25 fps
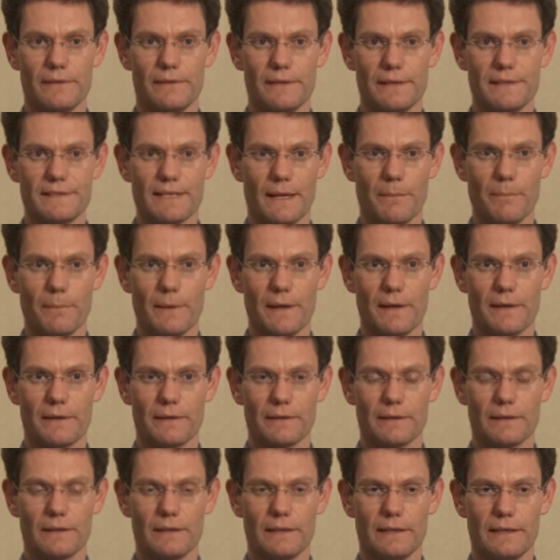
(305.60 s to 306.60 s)
December
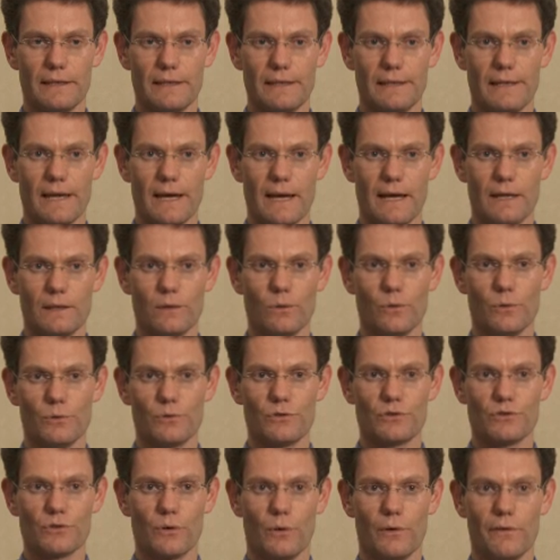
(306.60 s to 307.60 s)
the
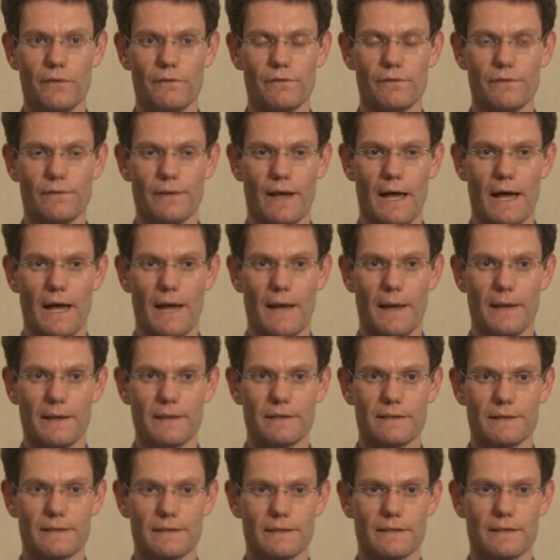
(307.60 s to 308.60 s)
launch of
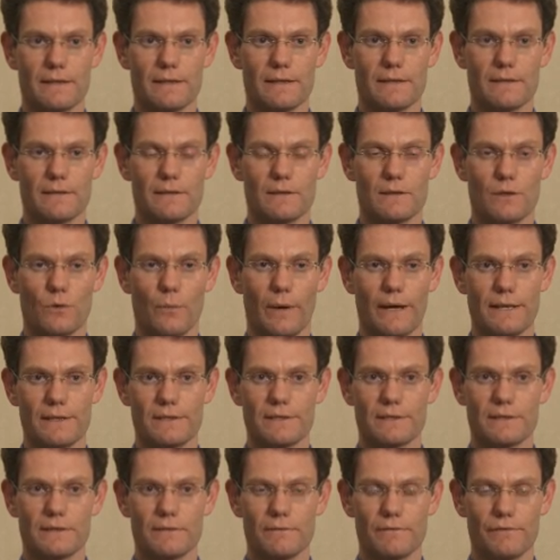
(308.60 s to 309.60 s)

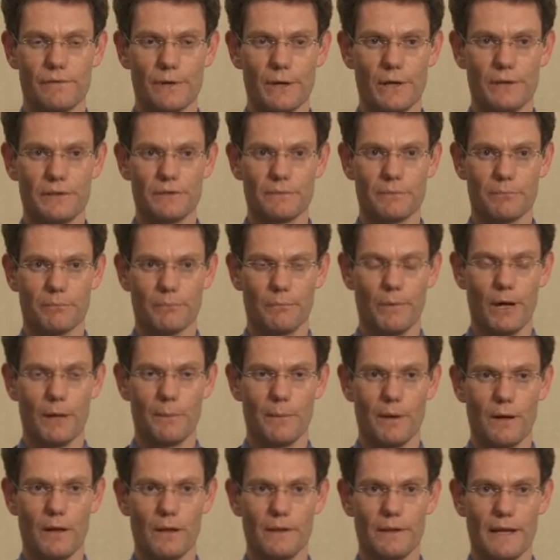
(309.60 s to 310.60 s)
Kuwait's third
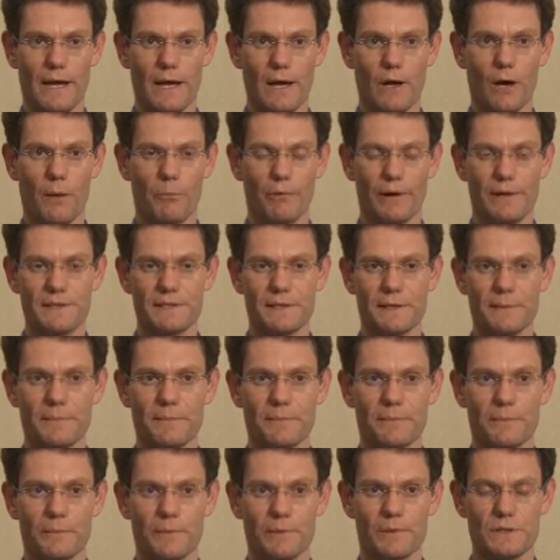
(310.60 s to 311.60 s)
mobile operator,
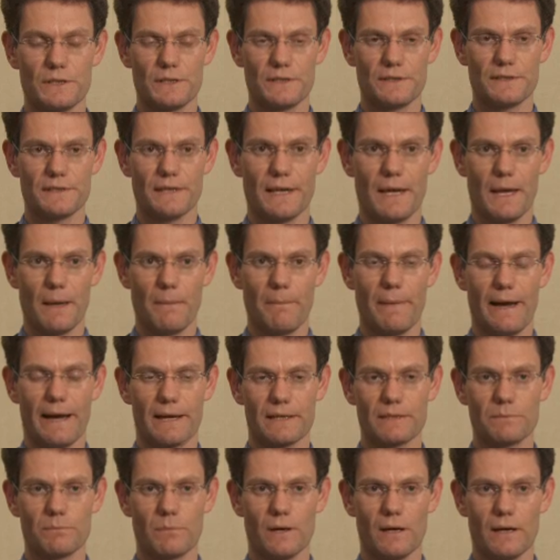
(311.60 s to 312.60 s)
which is
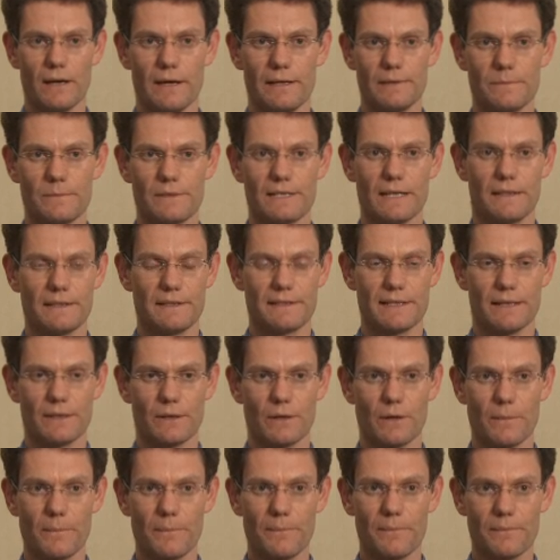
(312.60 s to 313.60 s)
backed by Saudi
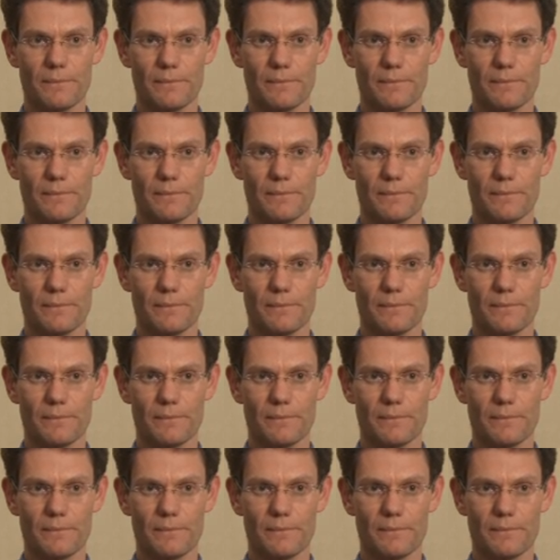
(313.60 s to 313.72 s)
Telecom.